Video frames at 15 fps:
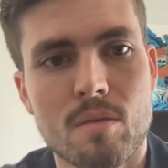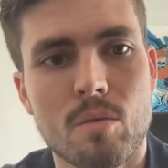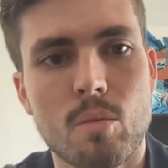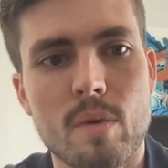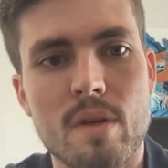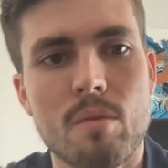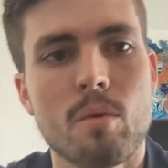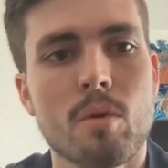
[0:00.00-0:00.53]

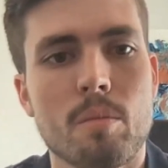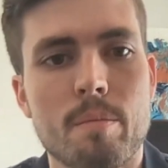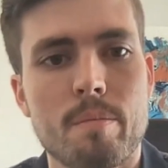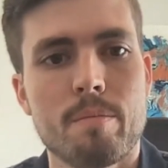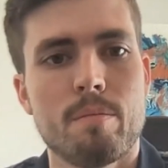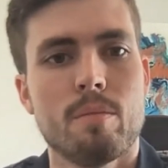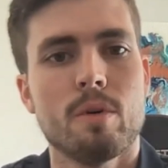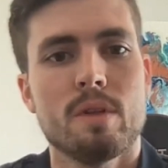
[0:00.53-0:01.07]
we will
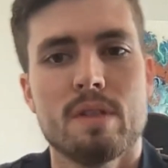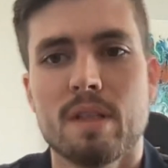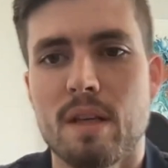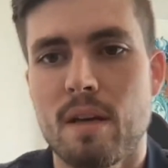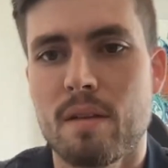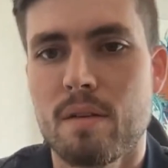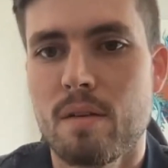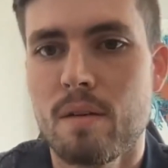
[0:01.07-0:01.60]
put
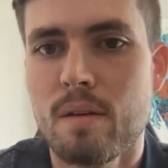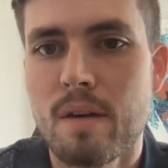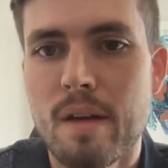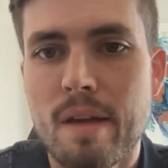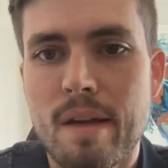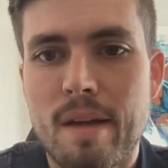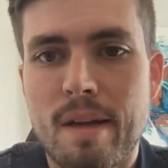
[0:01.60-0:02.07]
together